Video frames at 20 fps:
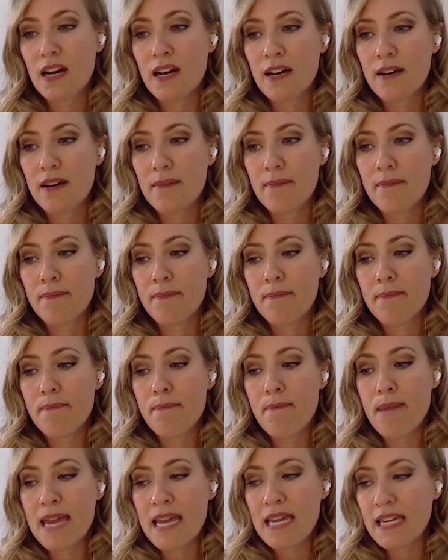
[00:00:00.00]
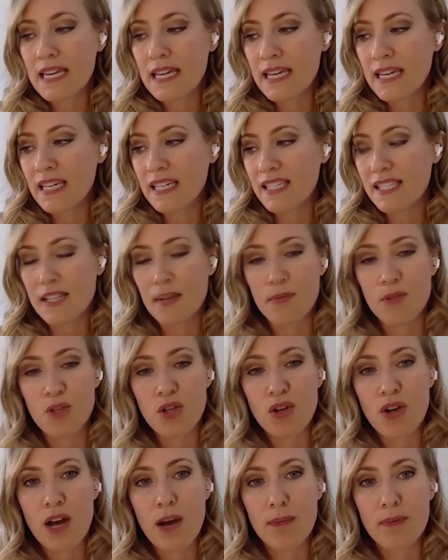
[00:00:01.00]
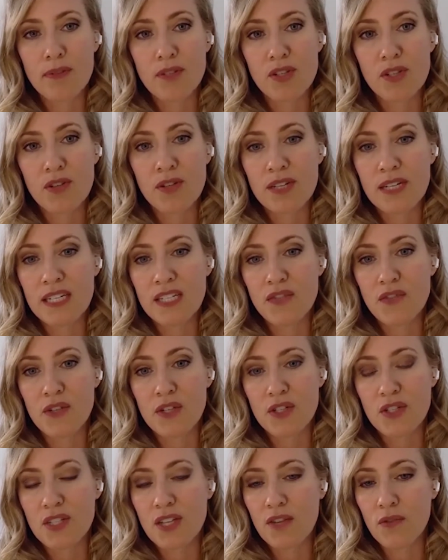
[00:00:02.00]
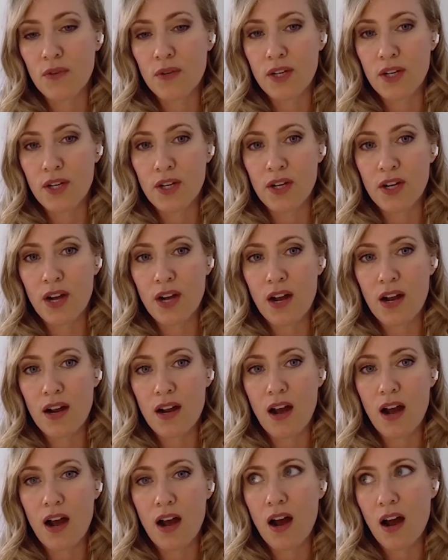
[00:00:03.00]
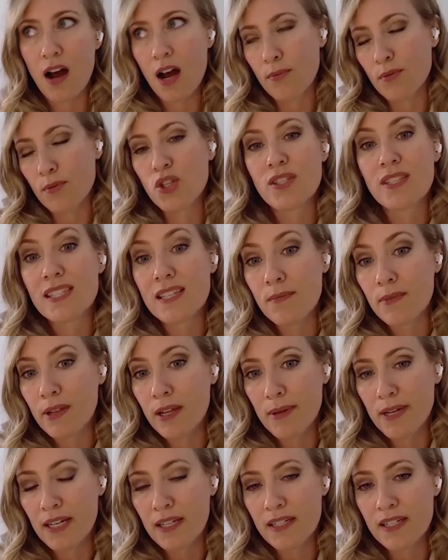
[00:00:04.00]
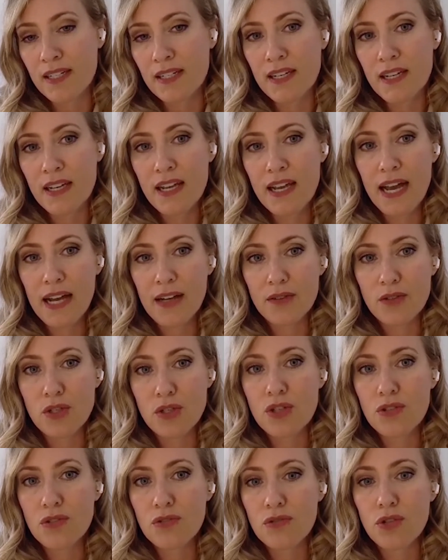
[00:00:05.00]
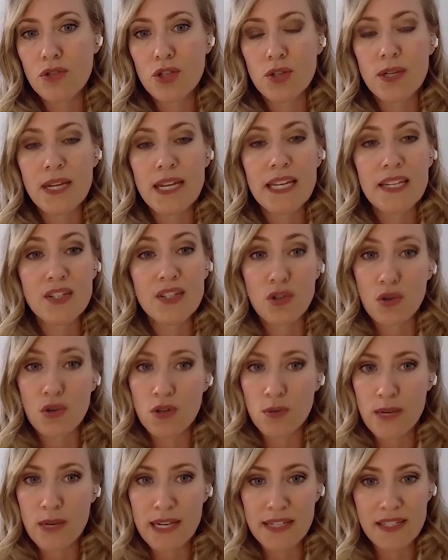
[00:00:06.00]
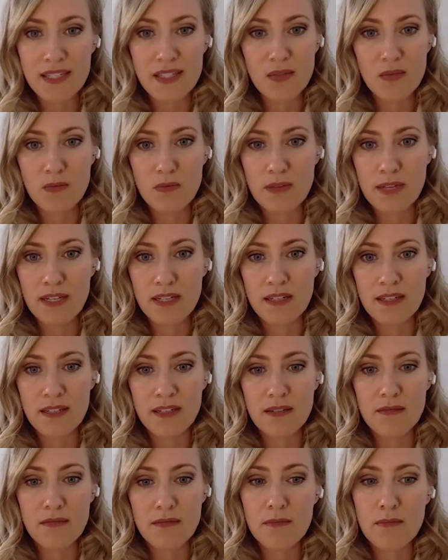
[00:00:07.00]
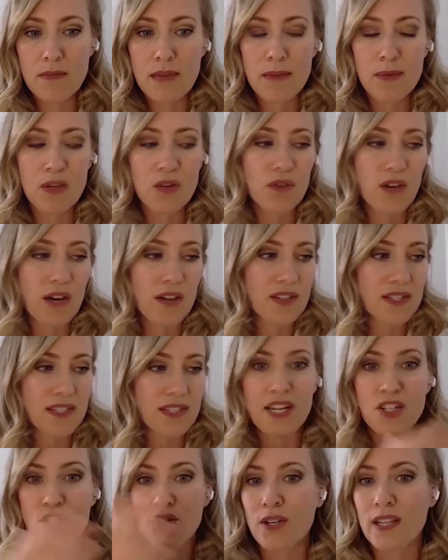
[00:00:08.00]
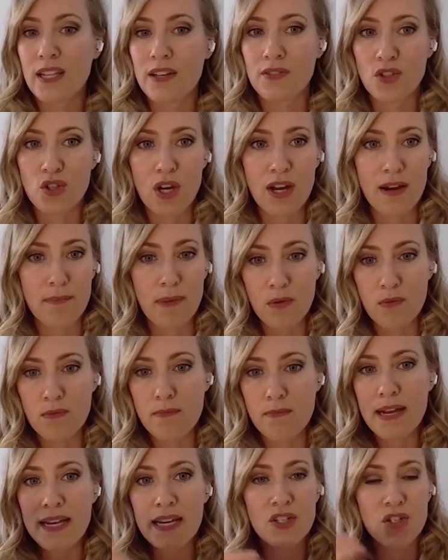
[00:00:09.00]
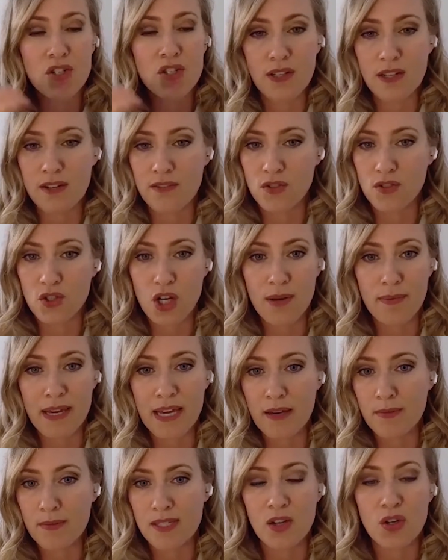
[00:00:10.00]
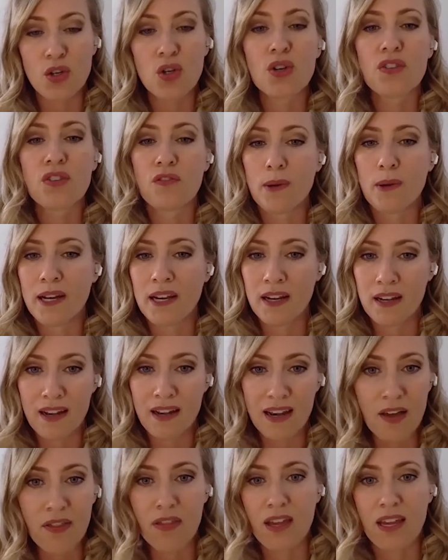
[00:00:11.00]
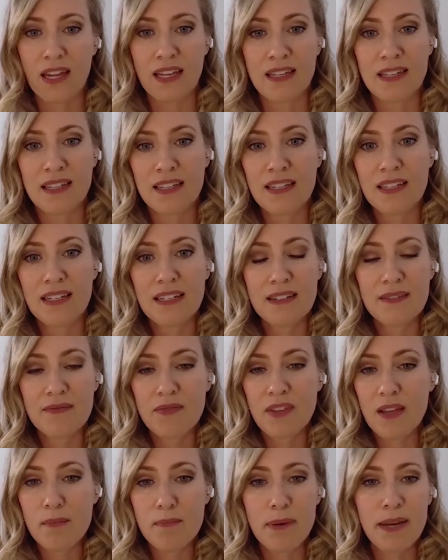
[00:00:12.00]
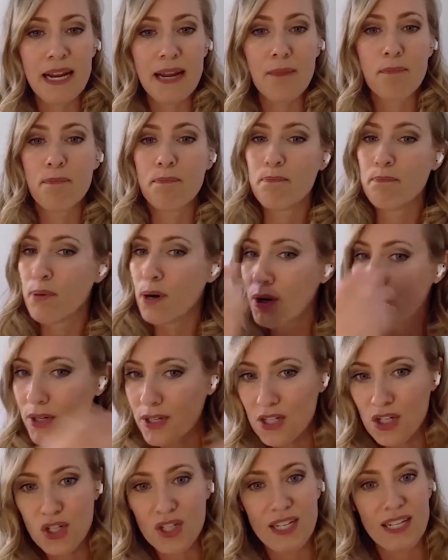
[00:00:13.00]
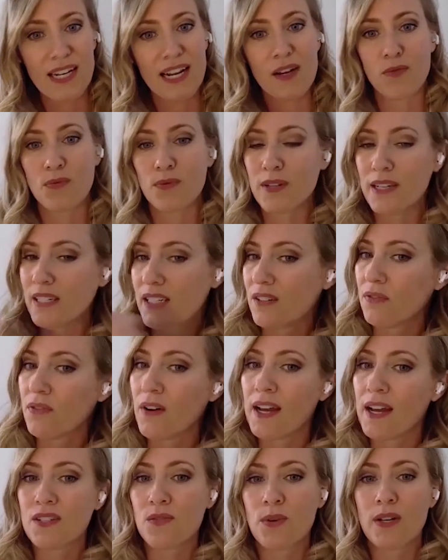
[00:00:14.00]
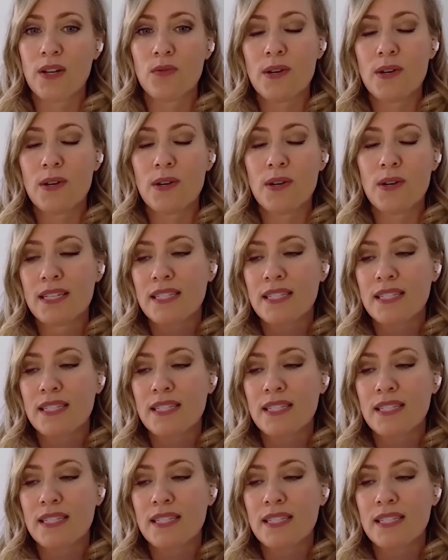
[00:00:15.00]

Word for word: um, making exceptional opportunities for yourself when your options seem limited how do you create doorways when maybe you've got this entry level job? My, my entry level job at Amazon could have been nothing, but I pushed it. I redefined what it